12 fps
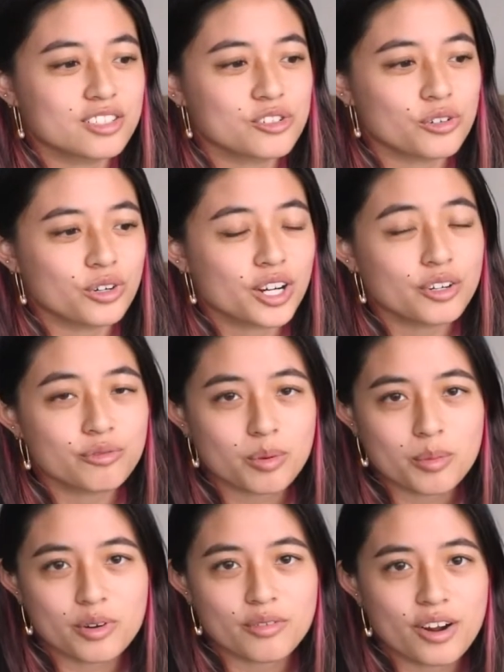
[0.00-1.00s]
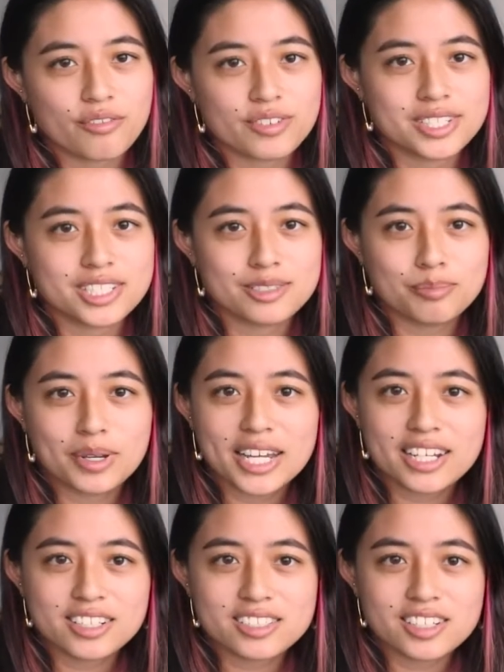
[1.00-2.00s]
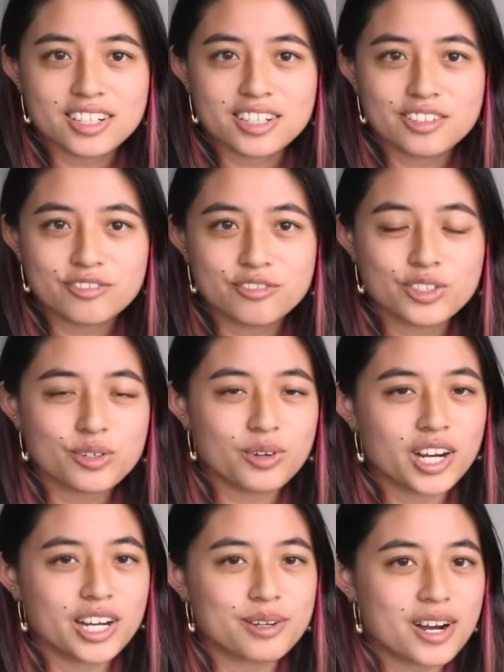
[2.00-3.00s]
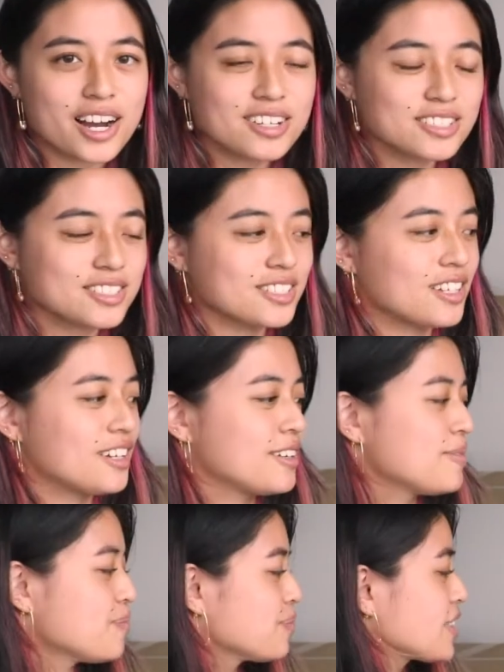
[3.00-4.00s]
drawing from a reference picture for quite a while, so,